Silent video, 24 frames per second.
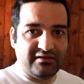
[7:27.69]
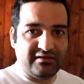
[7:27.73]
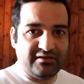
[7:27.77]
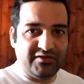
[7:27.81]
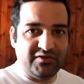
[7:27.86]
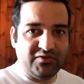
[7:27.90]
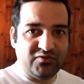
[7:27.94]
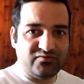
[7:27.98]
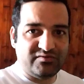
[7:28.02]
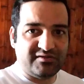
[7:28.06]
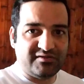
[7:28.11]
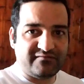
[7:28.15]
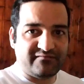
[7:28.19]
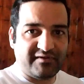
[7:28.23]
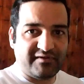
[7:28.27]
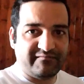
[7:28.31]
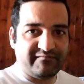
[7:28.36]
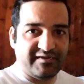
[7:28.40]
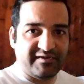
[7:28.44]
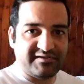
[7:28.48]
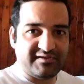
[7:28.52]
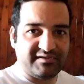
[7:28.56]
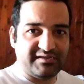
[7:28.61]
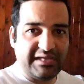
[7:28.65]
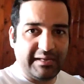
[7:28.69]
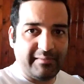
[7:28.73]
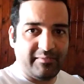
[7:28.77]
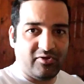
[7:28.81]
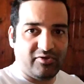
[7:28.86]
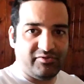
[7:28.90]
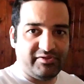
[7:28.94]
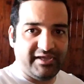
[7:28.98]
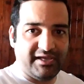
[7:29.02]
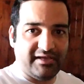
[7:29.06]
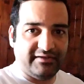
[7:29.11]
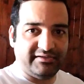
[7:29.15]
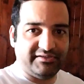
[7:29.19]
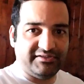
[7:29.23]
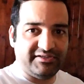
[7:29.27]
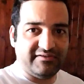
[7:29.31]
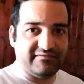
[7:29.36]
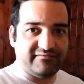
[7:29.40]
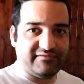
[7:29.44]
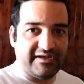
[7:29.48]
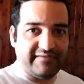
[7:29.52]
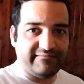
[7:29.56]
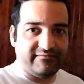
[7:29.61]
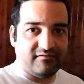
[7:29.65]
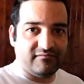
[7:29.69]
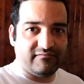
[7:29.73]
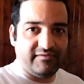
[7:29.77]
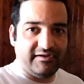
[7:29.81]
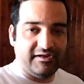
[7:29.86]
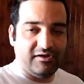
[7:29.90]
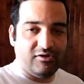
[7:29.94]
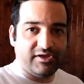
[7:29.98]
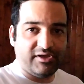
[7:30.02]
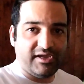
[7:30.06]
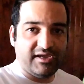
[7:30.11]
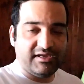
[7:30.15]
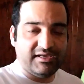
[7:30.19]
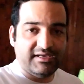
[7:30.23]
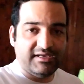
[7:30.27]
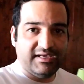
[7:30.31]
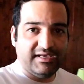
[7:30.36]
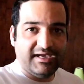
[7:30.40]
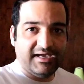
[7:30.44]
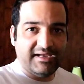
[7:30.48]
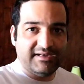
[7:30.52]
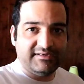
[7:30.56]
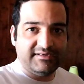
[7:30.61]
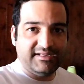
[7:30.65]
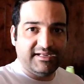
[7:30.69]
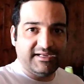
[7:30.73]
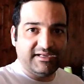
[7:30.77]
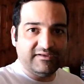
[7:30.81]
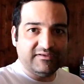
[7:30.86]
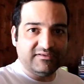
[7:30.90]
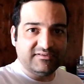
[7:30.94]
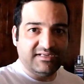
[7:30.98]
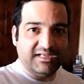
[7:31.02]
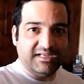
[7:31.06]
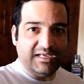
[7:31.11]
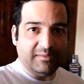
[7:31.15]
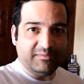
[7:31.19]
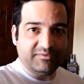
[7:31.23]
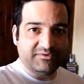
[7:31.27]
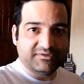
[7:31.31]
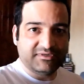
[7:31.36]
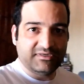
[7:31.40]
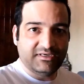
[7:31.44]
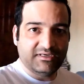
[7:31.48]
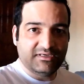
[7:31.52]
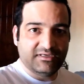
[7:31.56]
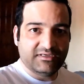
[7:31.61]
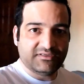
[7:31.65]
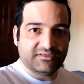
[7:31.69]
use this front-facing camera on the LG G5 for vlogging and taking snaps.